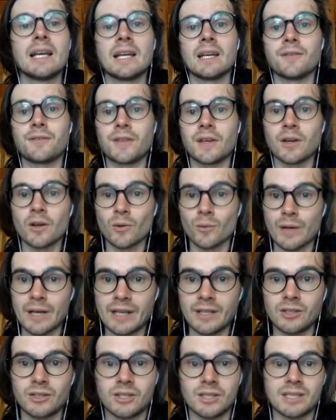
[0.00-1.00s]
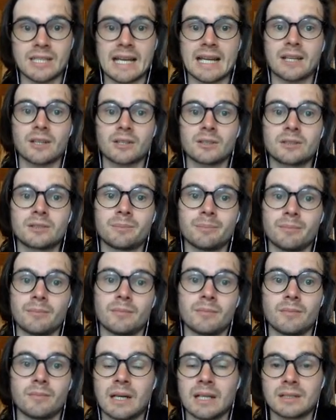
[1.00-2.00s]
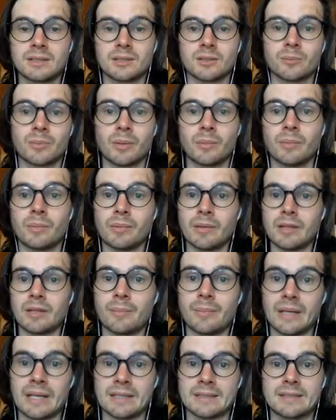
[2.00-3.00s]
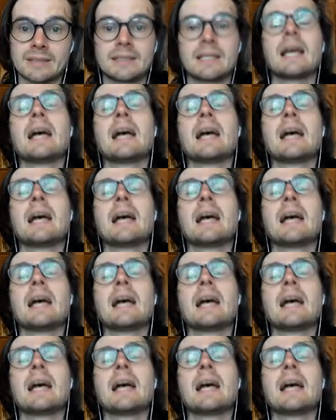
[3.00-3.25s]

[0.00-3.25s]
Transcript: If they're ranged attackers, monks are probably the best.